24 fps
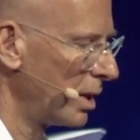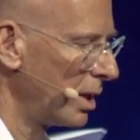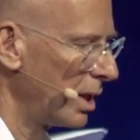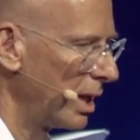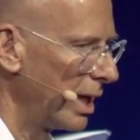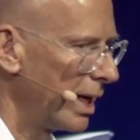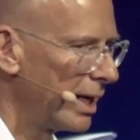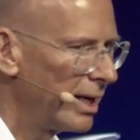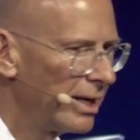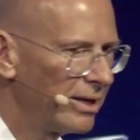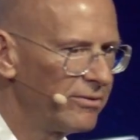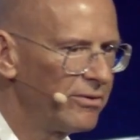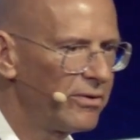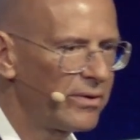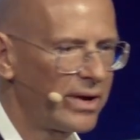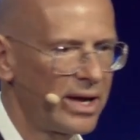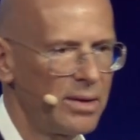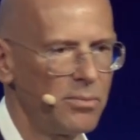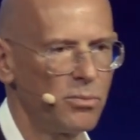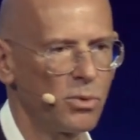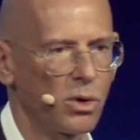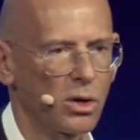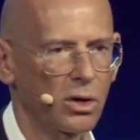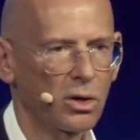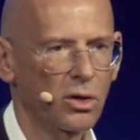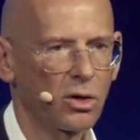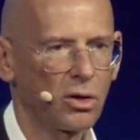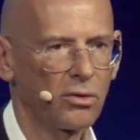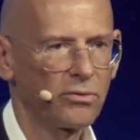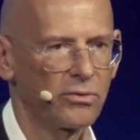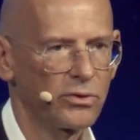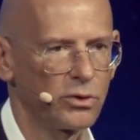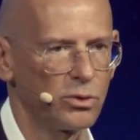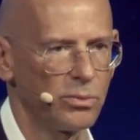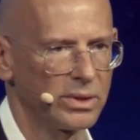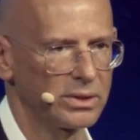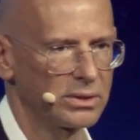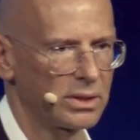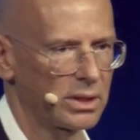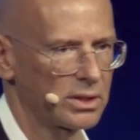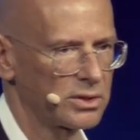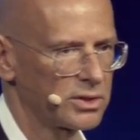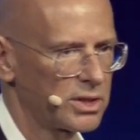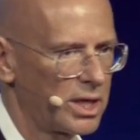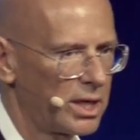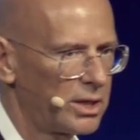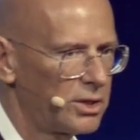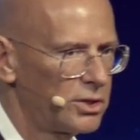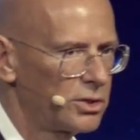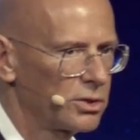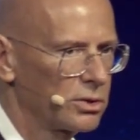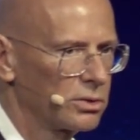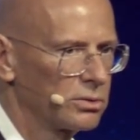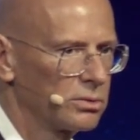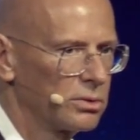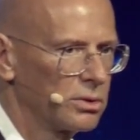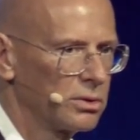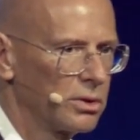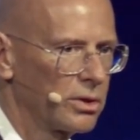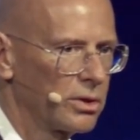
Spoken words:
And any framework of human transaction,